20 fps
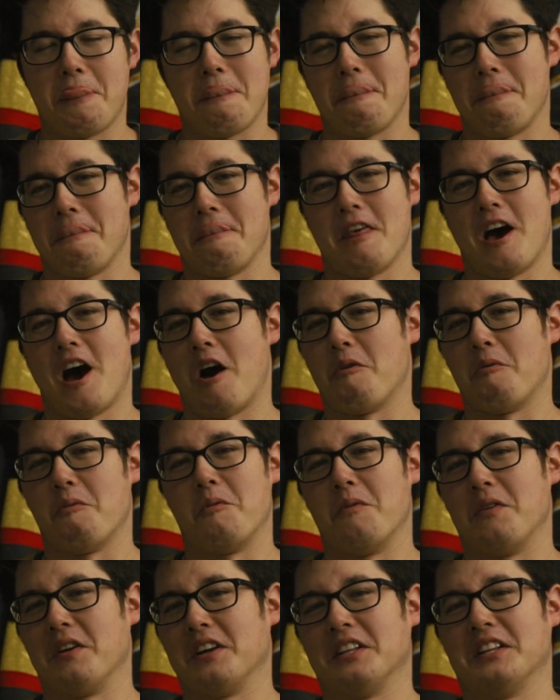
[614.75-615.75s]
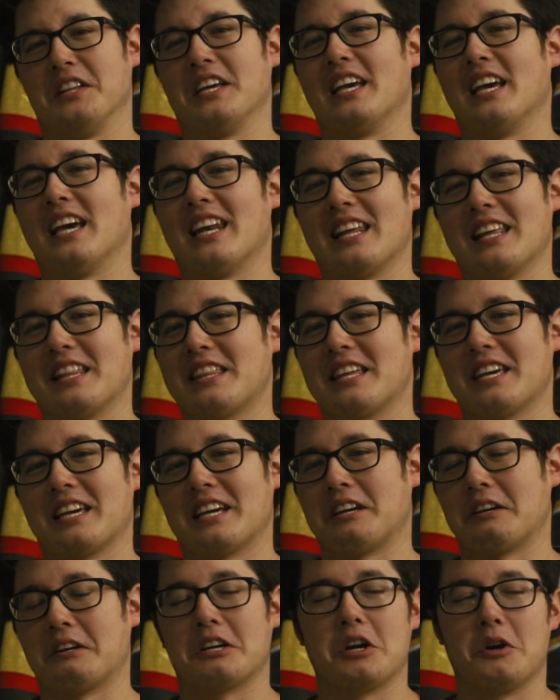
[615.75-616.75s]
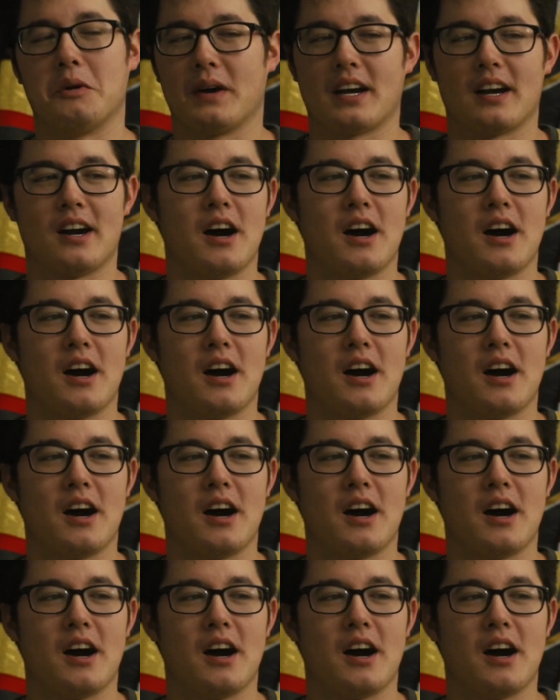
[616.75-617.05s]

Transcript: not really anything going